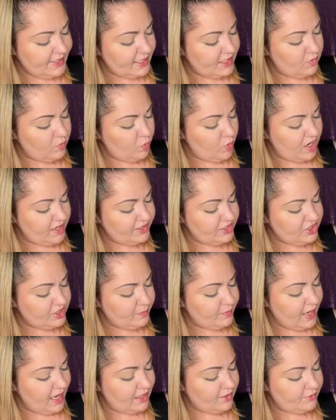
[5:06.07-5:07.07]
and watch the
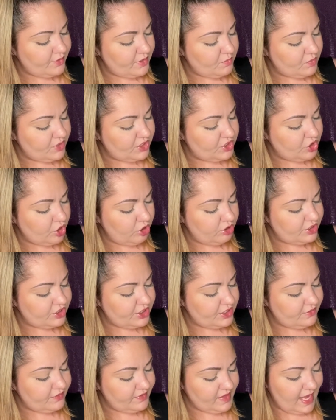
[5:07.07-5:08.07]
battery recharge in
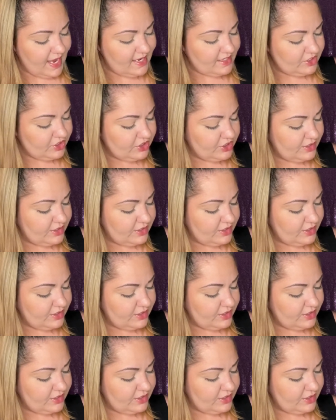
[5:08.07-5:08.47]
a flash.